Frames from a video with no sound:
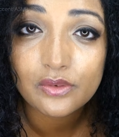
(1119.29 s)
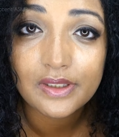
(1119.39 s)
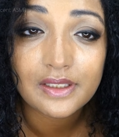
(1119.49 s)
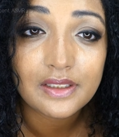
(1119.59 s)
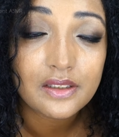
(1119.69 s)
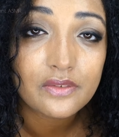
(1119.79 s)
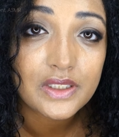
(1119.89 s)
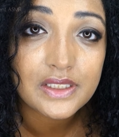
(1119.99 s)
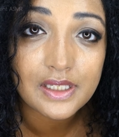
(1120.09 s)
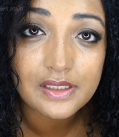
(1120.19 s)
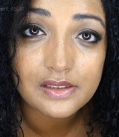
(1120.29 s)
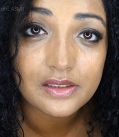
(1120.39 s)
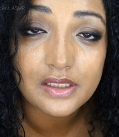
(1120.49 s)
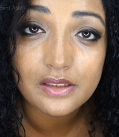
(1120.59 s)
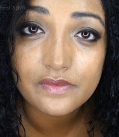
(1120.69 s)
and you can give it
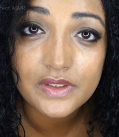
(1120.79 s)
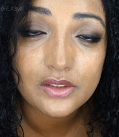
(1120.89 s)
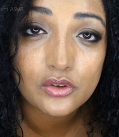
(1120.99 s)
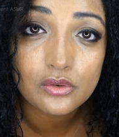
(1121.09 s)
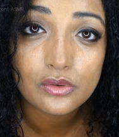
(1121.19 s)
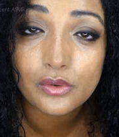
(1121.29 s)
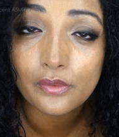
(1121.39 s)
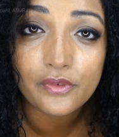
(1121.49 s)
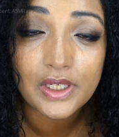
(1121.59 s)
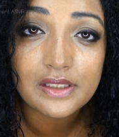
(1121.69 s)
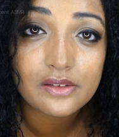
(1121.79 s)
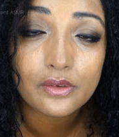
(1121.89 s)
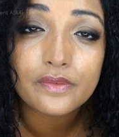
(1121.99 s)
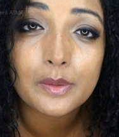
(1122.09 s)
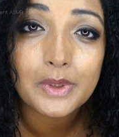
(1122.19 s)
as a gift to your friend
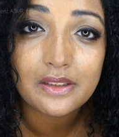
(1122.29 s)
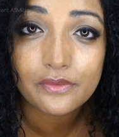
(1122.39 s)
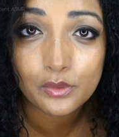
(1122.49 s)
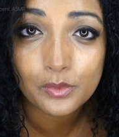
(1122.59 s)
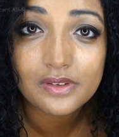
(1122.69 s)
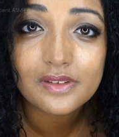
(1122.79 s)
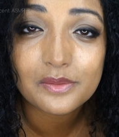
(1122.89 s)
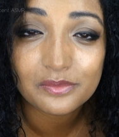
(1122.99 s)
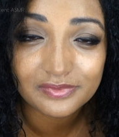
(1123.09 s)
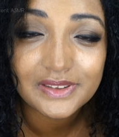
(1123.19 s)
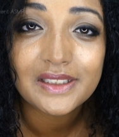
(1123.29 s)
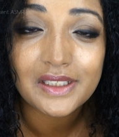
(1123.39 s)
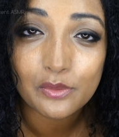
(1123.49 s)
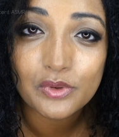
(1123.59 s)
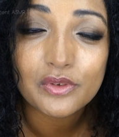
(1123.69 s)
or family if you want.
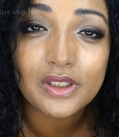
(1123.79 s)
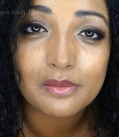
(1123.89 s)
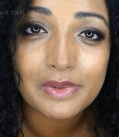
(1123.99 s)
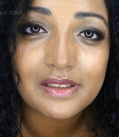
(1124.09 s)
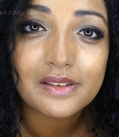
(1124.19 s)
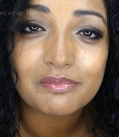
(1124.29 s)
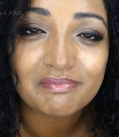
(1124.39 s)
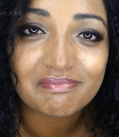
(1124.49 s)
I will recommend.